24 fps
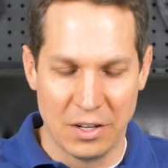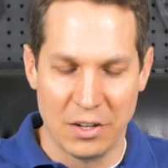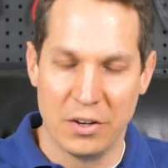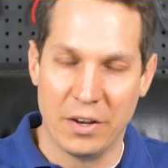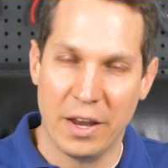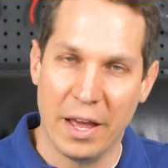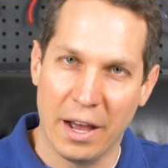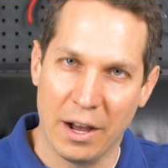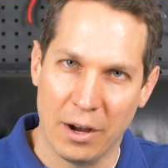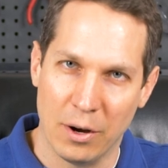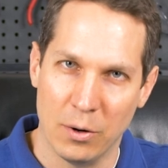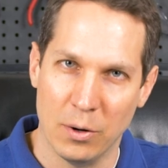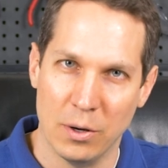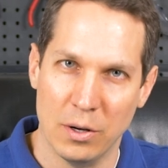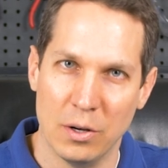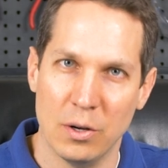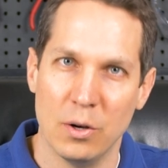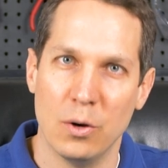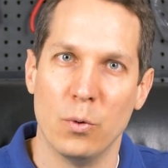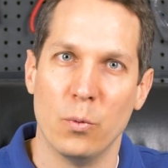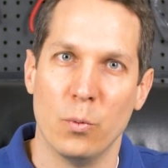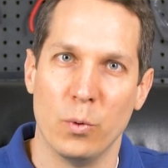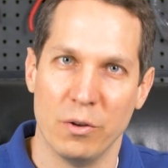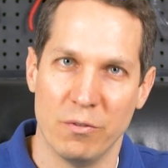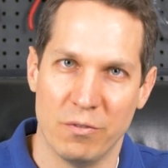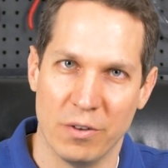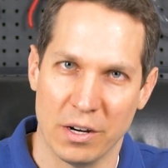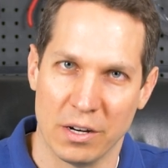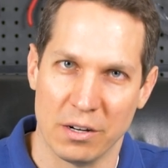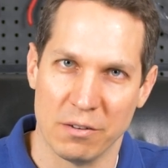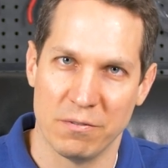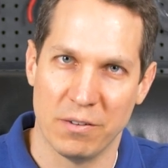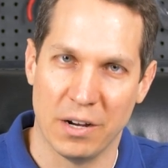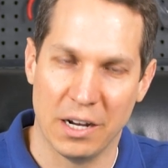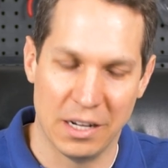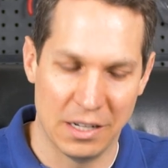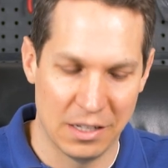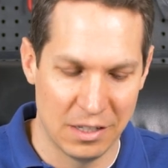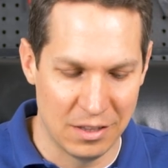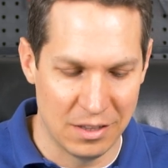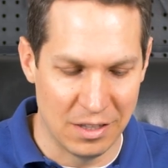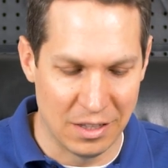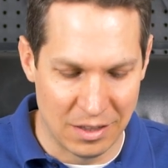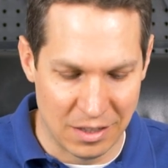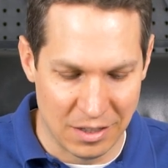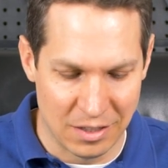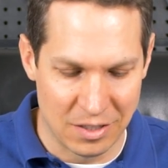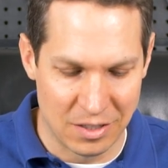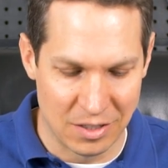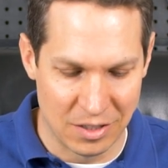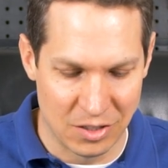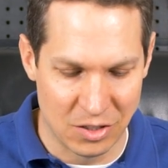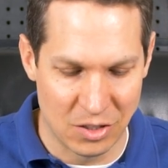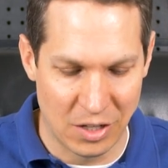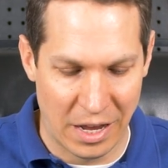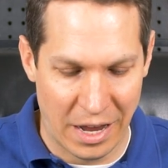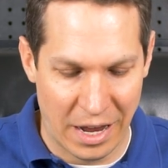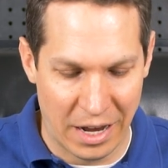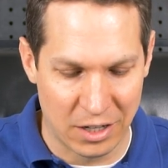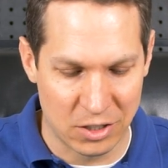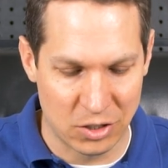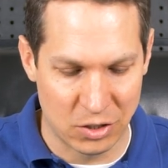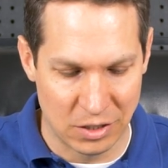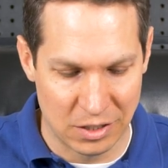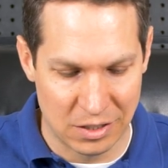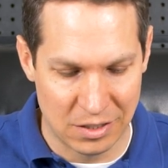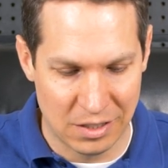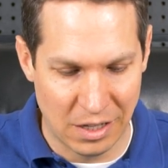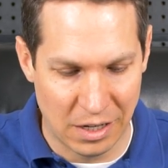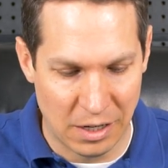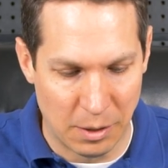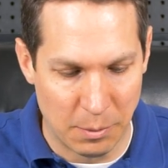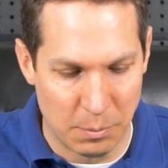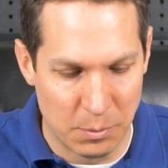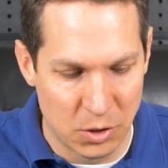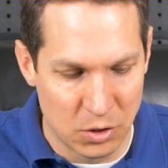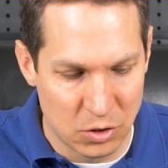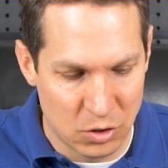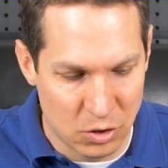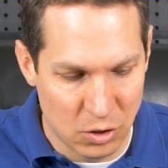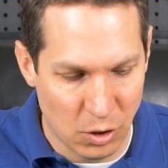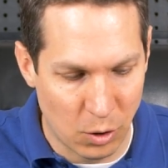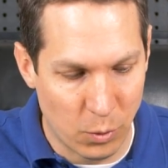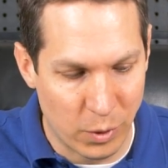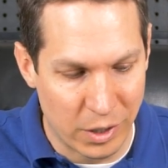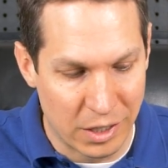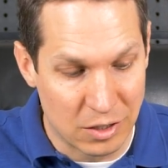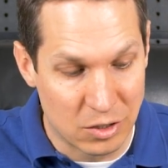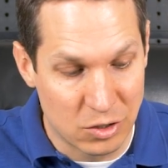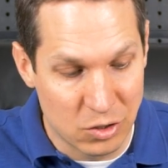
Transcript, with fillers: Now we verify that this is actually set up. So we